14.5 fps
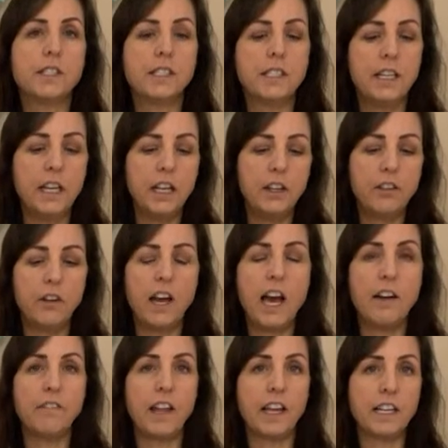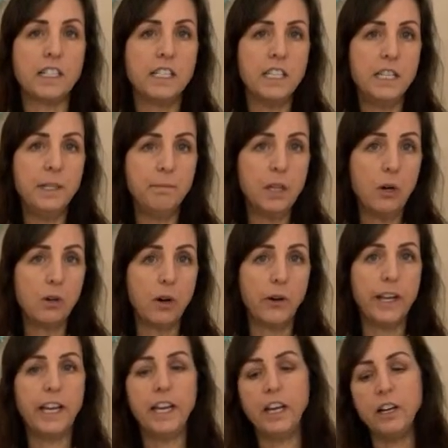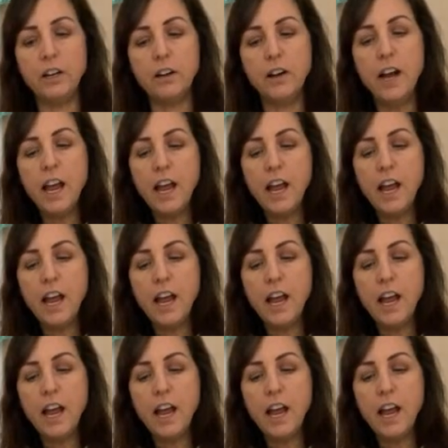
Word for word: see, they'll have like a team logo here,